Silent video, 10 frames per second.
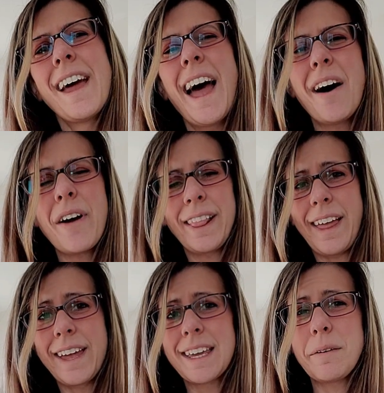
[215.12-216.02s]
how I
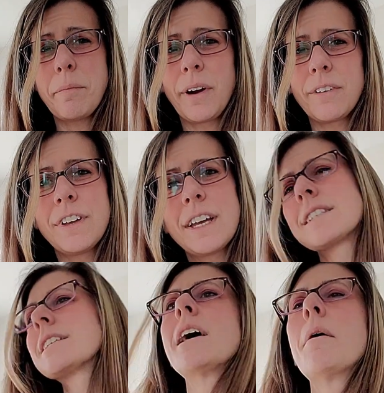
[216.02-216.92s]
like
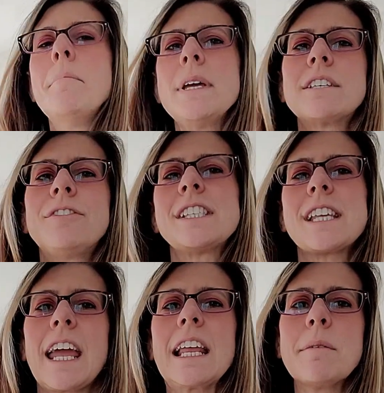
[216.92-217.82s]
Imperfect.
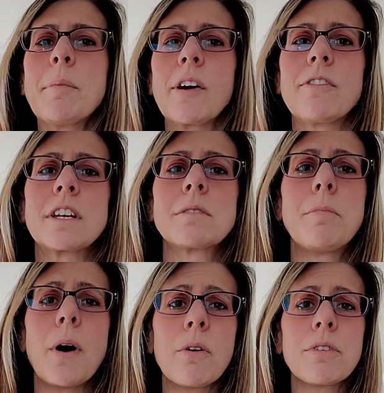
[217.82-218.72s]
Misfits and Imperfect
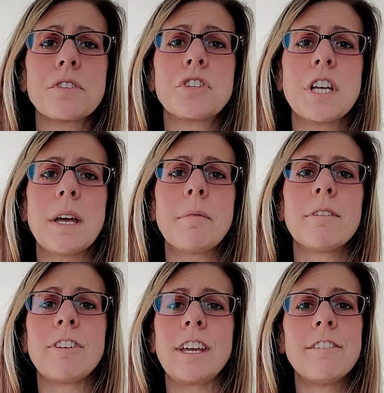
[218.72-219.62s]
both ship
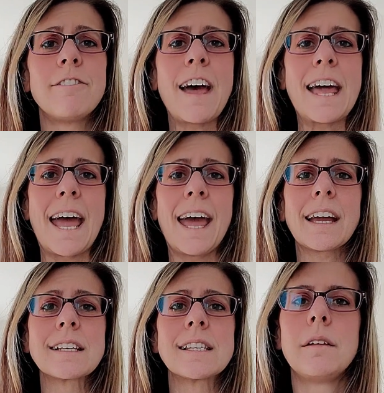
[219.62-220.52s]
via
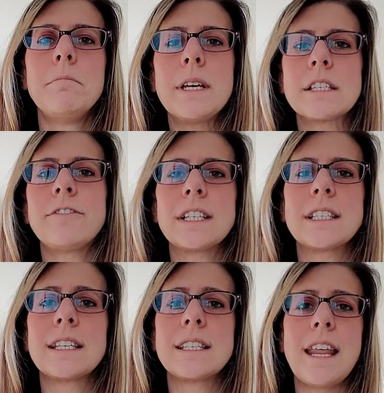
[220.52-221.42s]
FedEx.
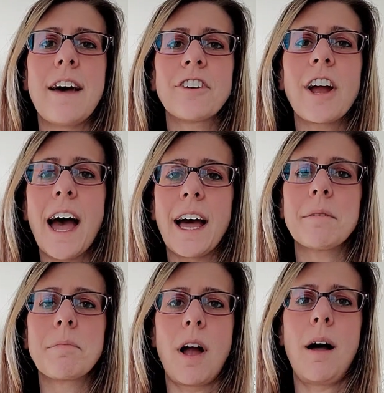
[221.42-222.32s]
Misfits has never
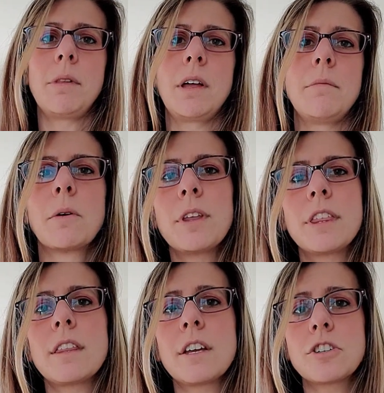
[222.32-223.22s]
had a problem
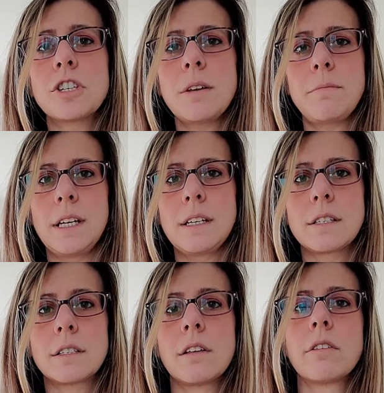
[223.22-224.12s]
with their
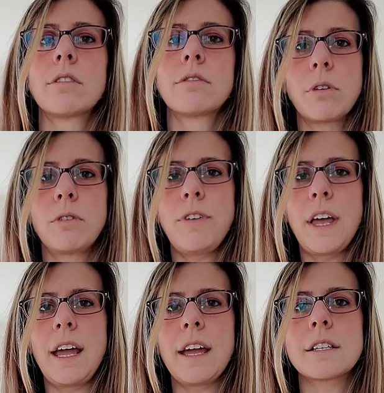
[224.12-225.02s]
shipments through
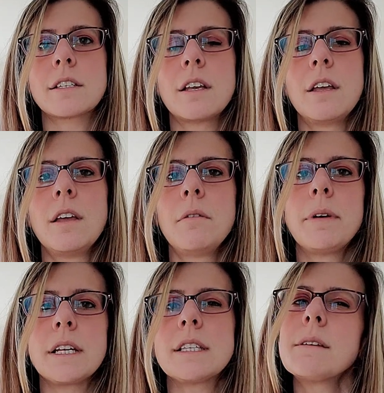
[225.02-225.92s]
FedEx,
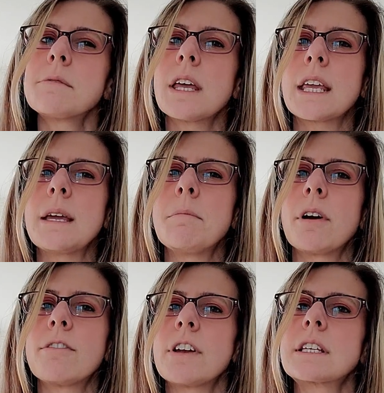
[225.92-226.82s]
but it seems like
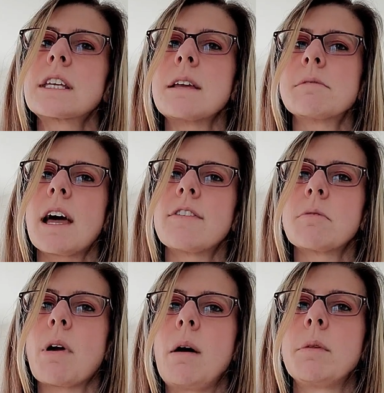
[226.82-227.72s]
Imperfect keeps
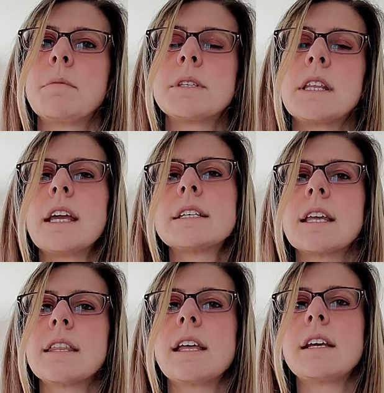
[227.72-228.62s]
having problems and they
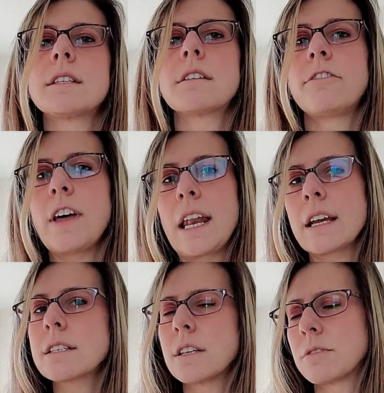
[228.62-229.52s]
say that it's
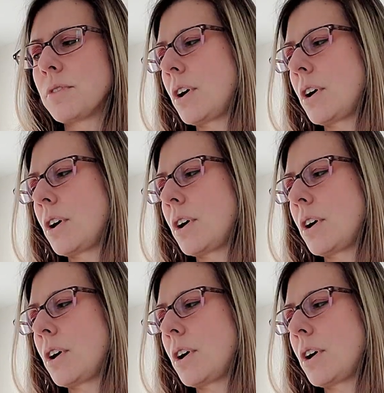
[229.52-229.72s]
FedEx's